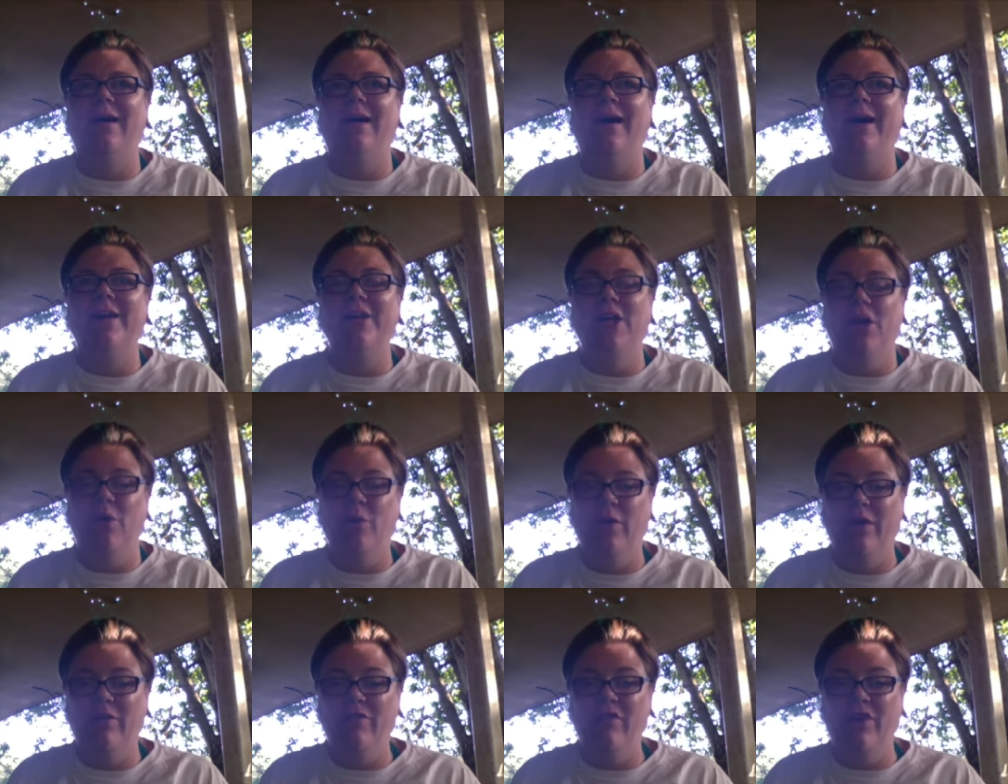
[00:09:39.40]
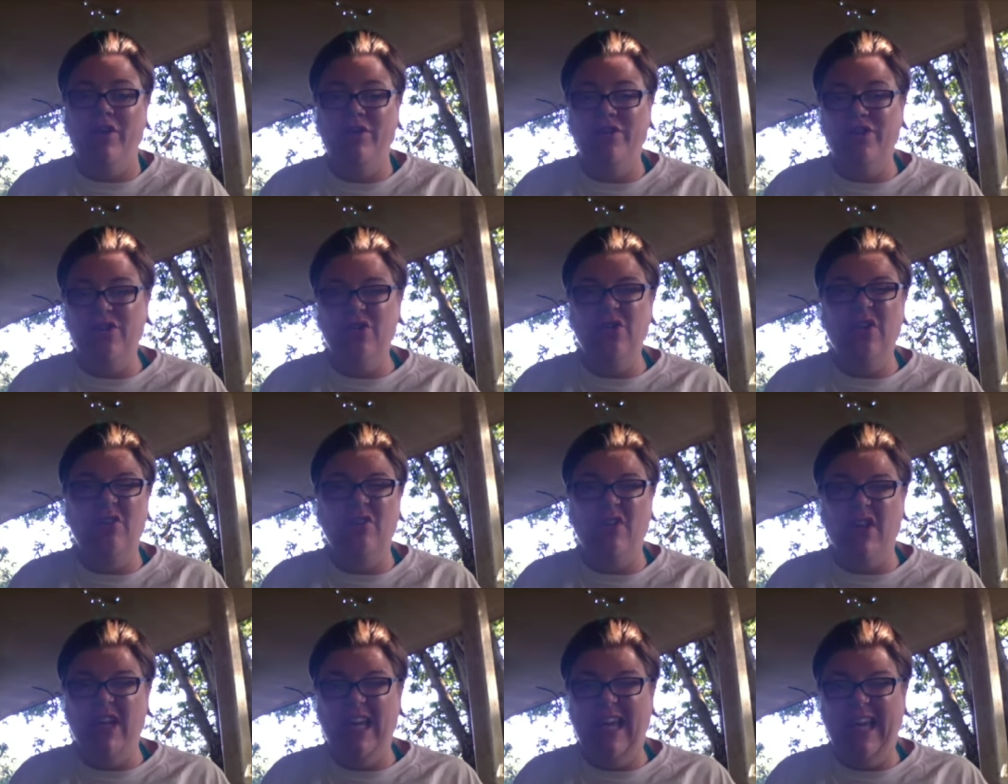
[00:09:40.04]
I know what I've got to do.
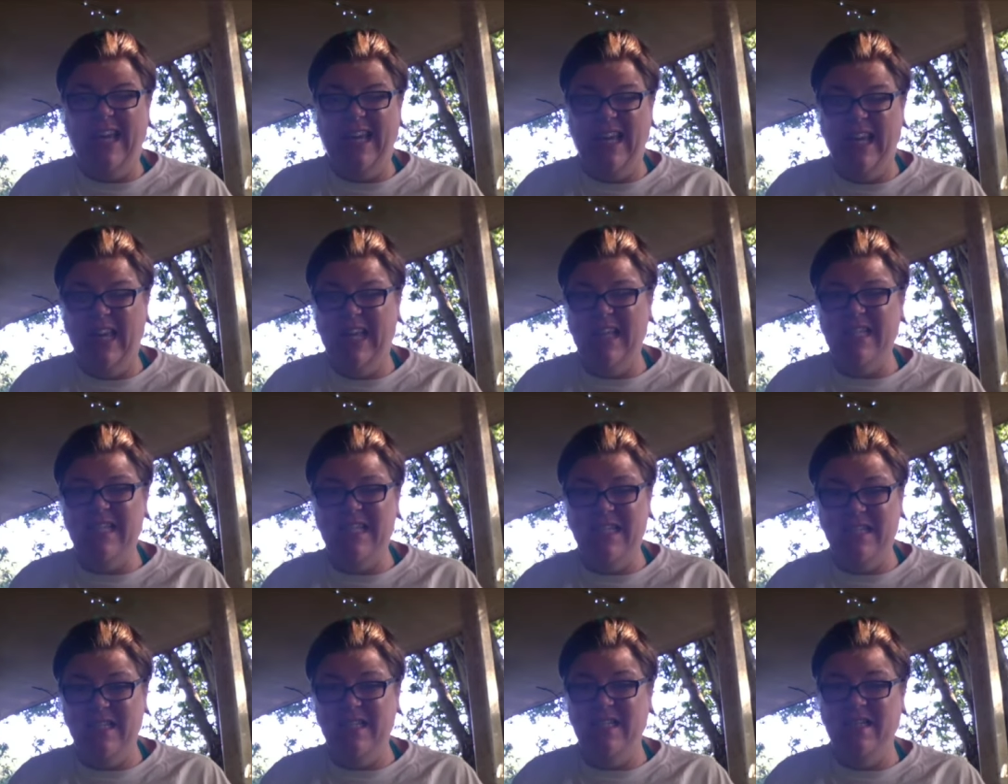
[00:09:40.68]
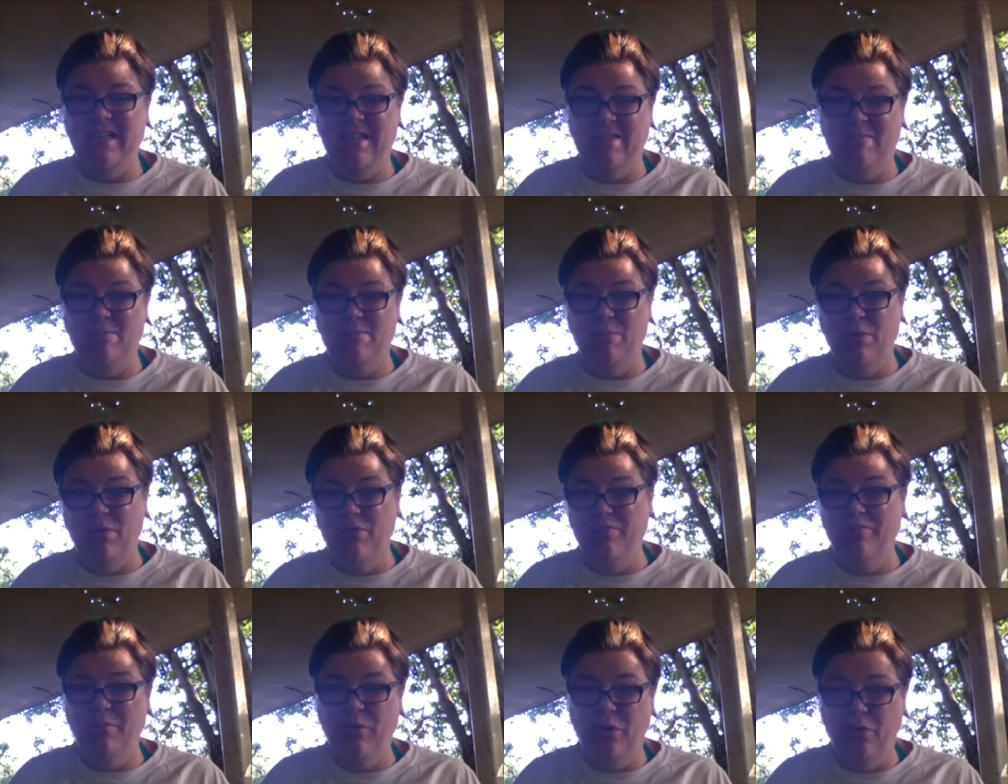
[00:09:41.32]
I've got to eat less and
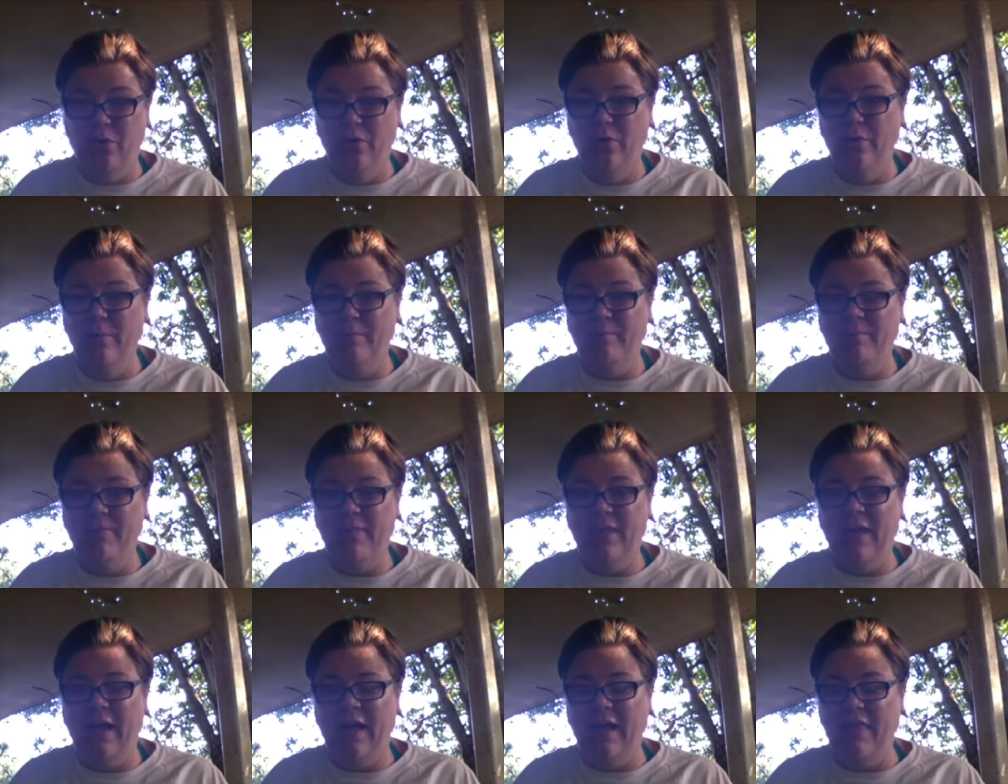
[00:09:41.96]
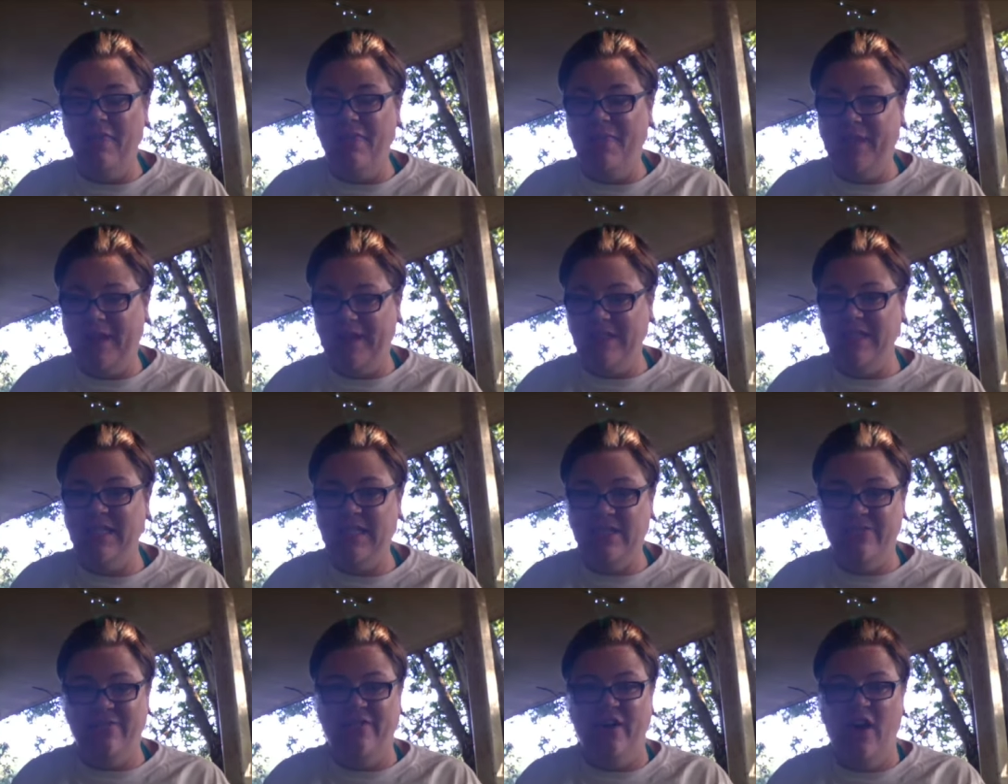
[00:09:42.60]
move more.
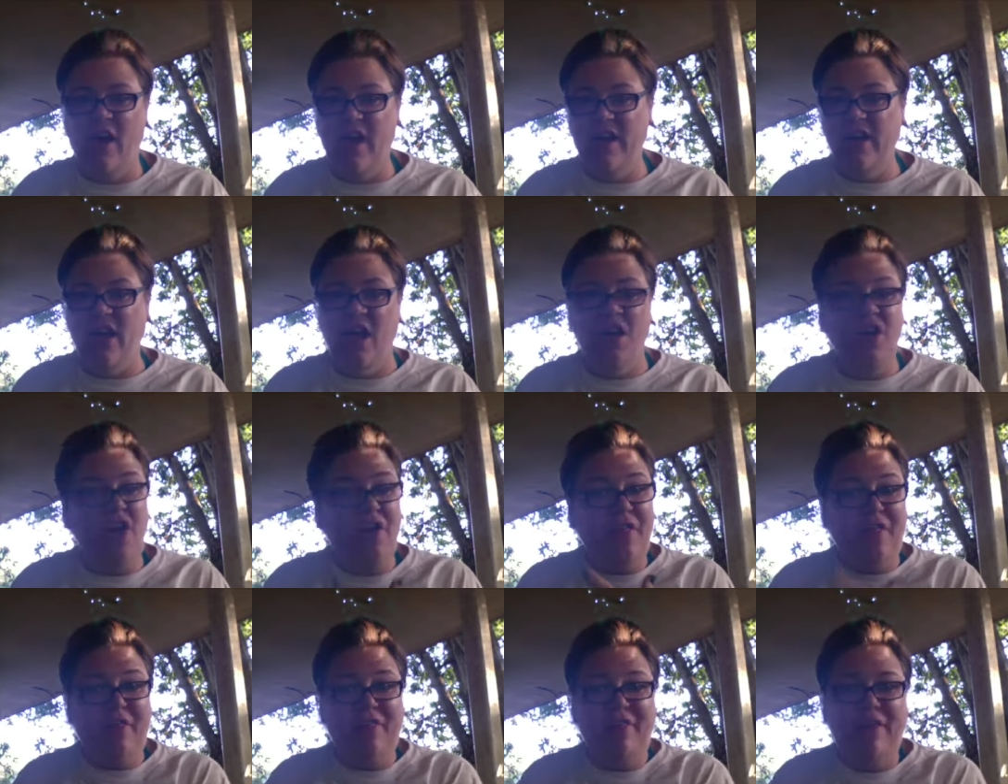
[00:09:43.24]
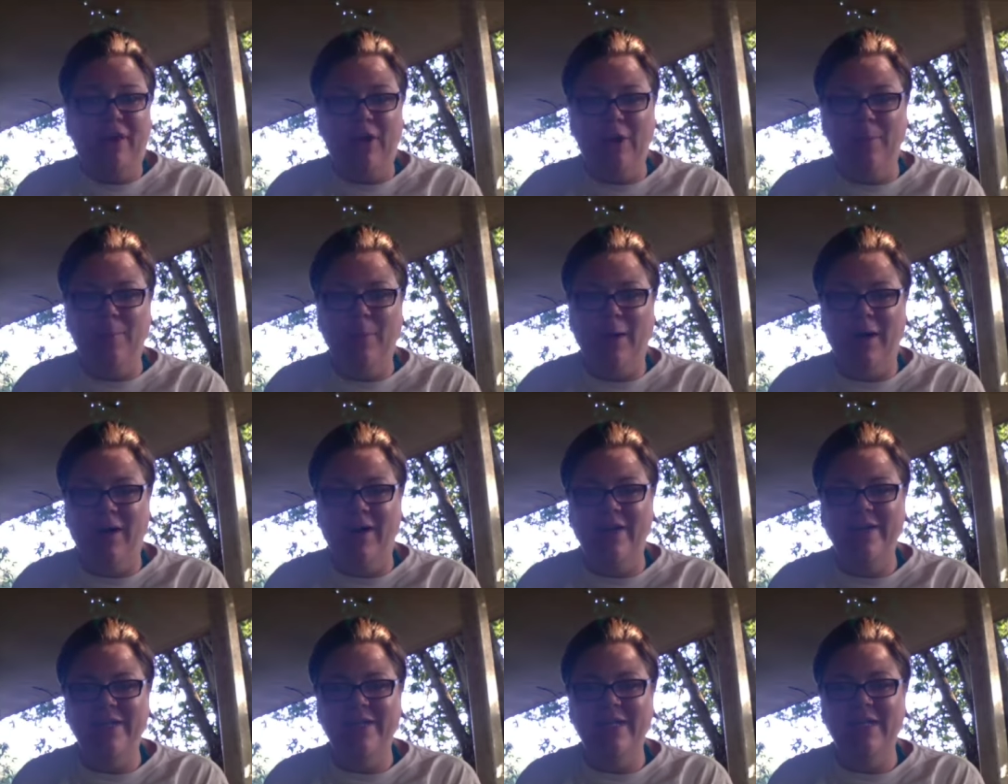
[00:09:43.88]
That's fine. I know the theory
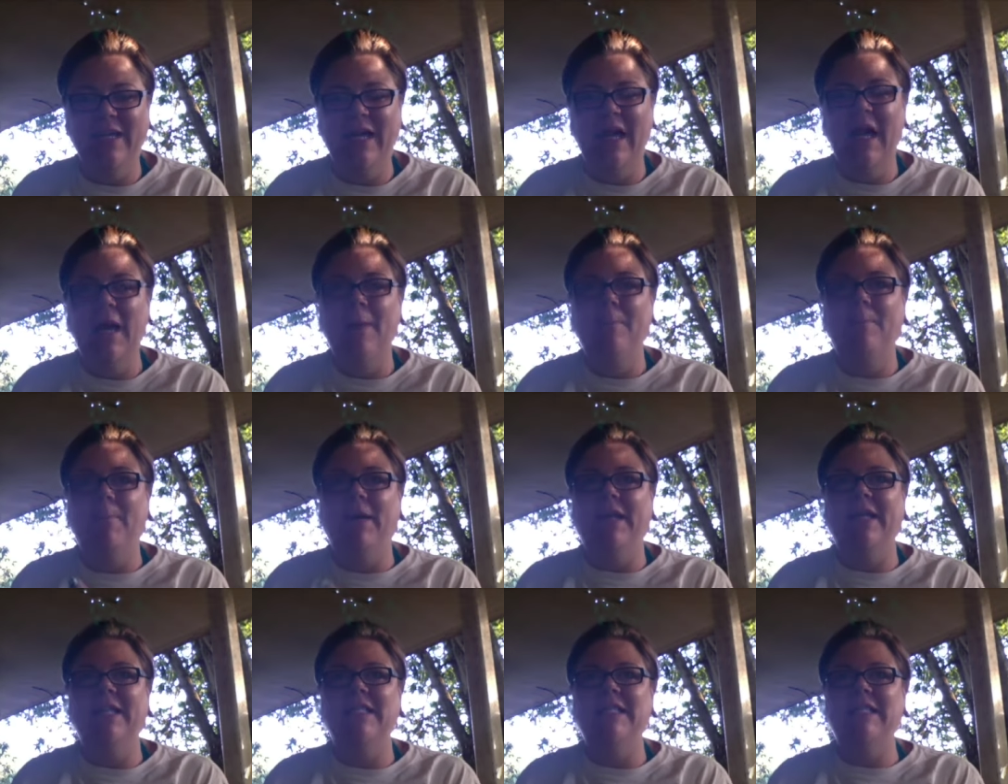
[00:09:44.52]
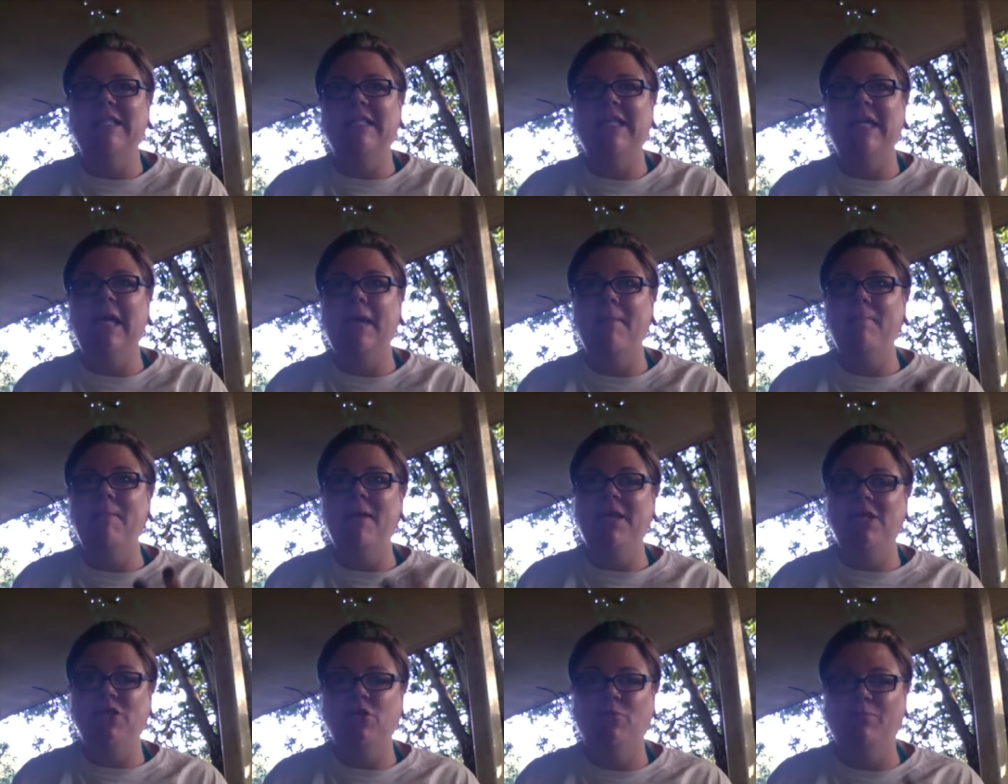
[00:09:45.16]
behind it, but it's the
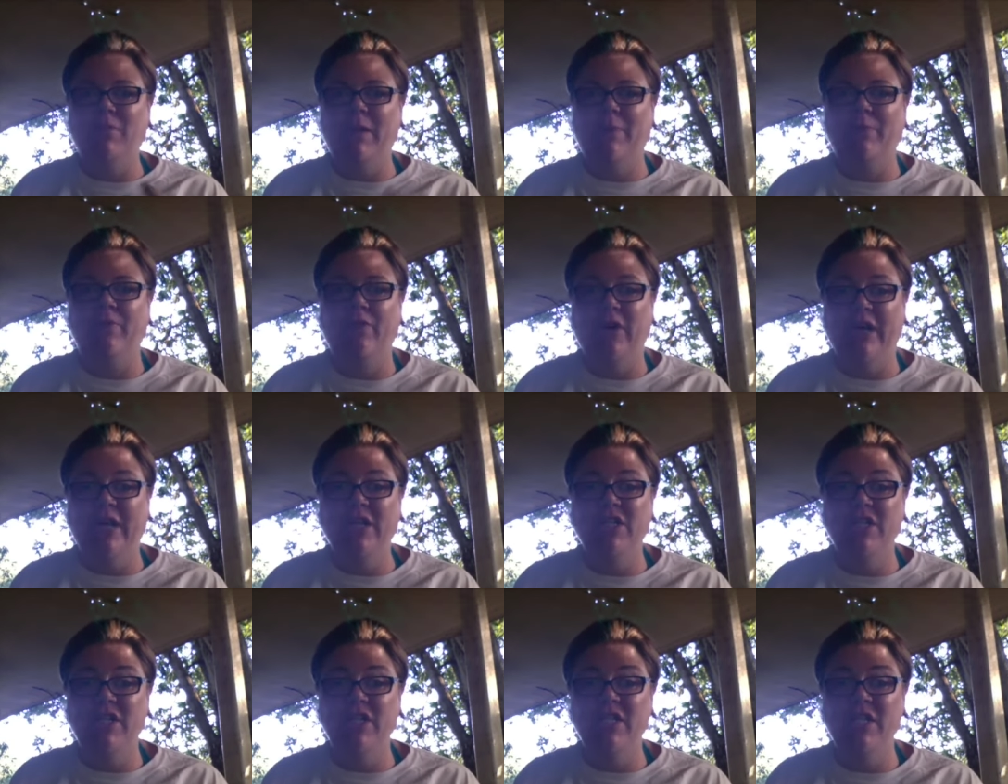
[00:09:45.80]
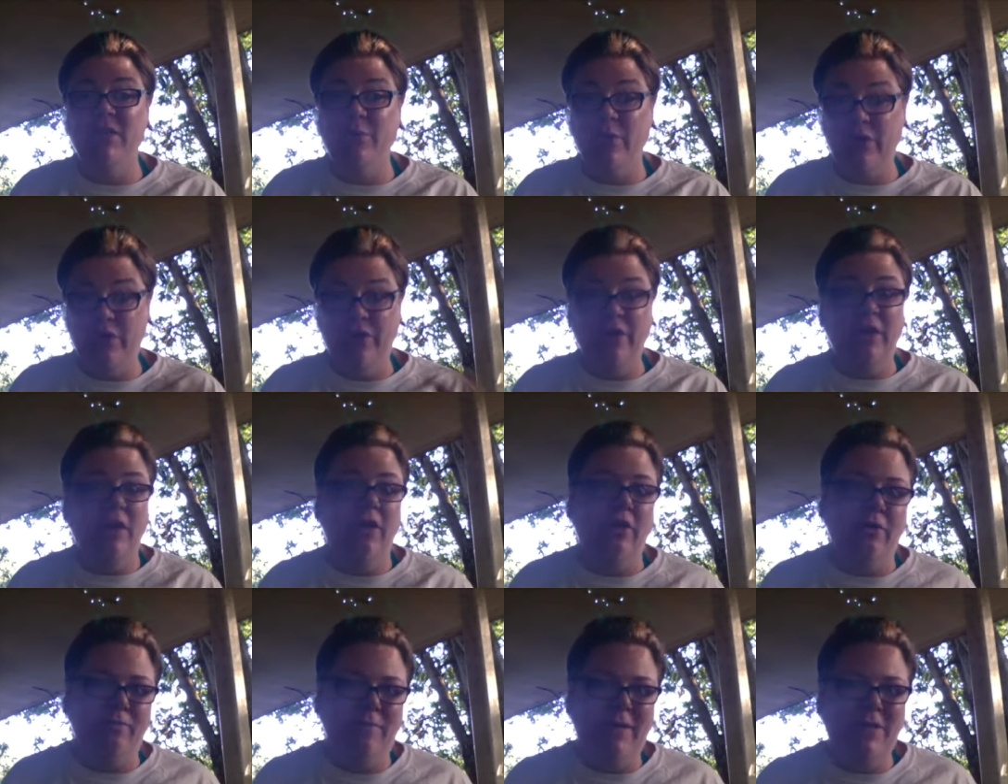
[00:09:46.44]
mental preparation. So we're doing a
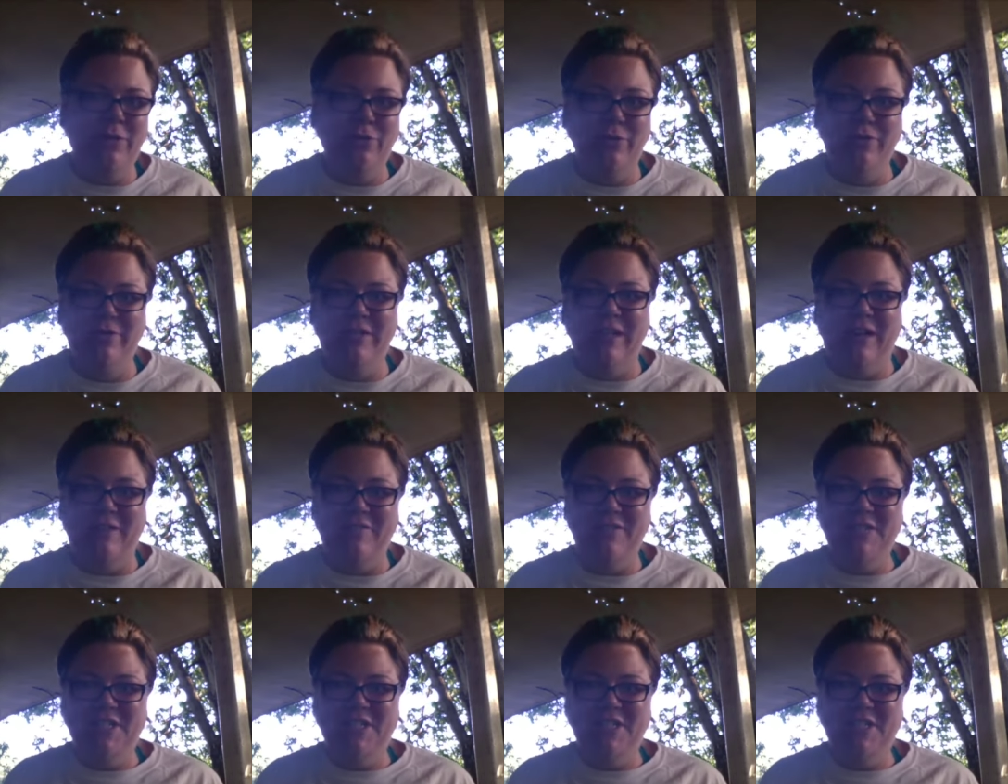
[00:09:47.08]
lot of mental stuff.